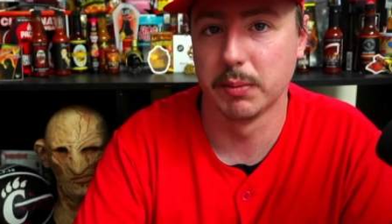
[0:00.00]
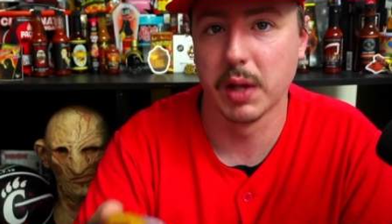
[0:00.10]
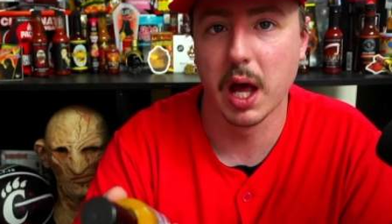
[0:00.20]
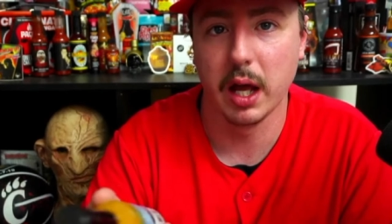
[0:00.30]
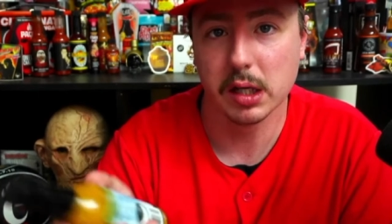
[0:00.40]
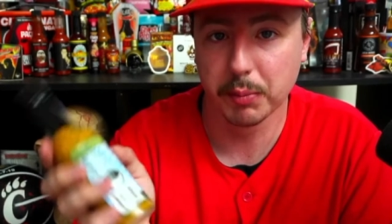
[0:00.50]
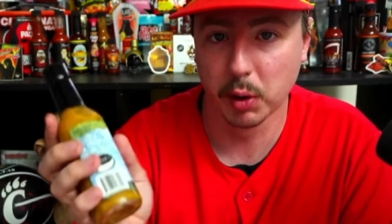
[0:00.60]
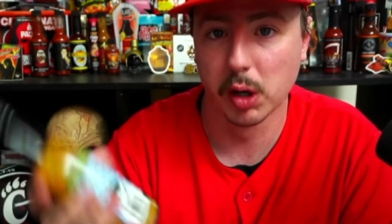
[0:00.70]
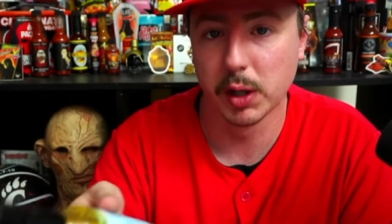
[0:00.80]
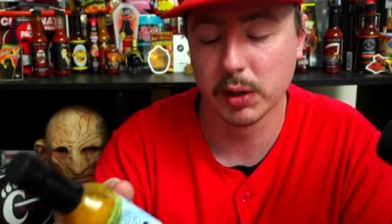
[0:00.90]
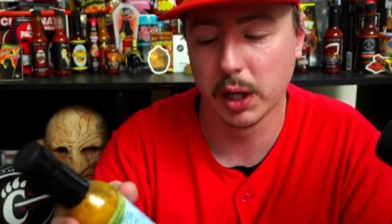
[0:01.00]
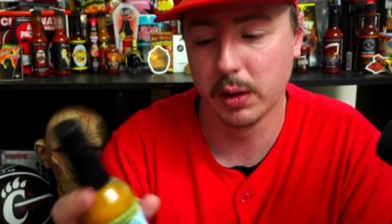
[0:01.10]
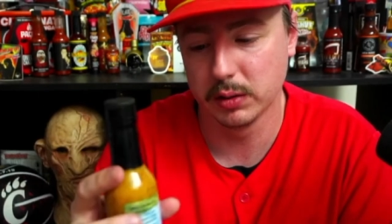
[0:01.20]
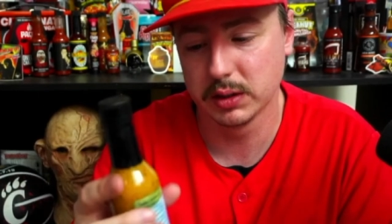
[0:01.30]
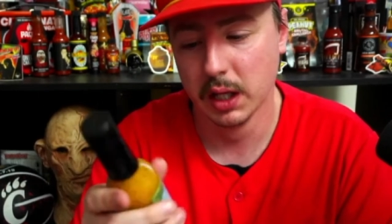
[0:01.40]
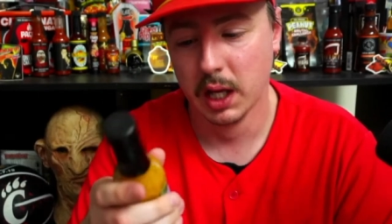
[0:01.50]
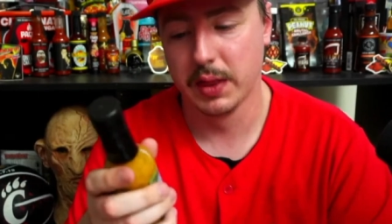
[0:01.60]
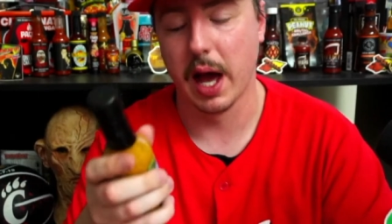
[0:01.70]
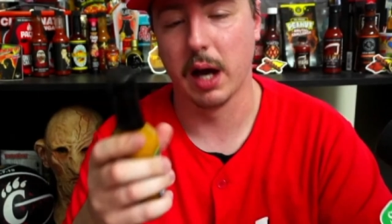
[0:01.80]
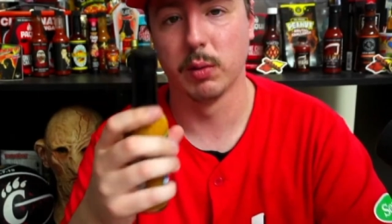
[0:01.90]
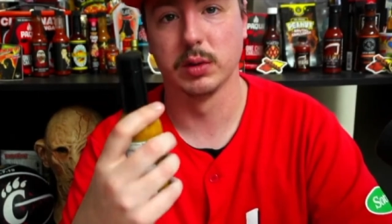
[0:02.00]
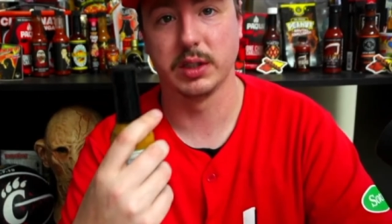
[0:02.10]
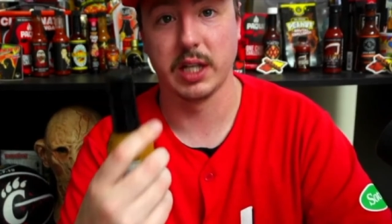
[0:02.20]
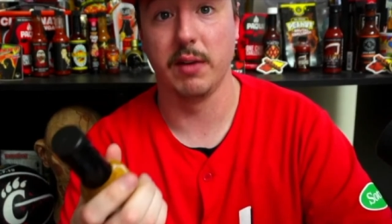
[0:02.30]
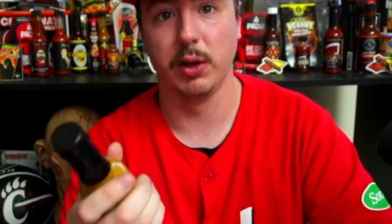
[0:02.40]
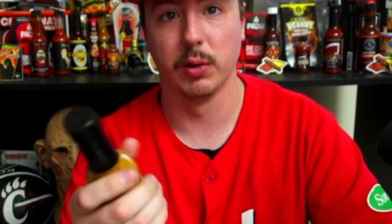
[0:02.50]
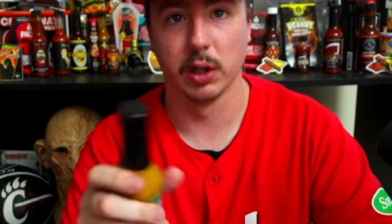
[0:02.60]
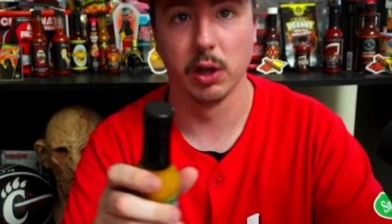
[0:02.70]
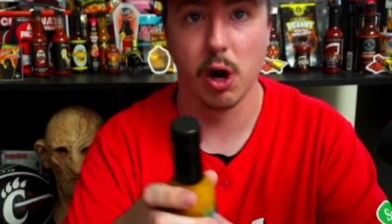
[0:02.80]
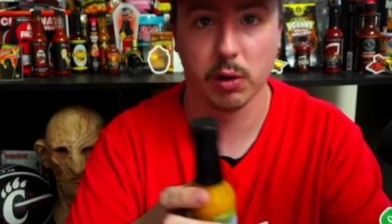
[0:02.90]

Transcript: like promo codes that will save you in the long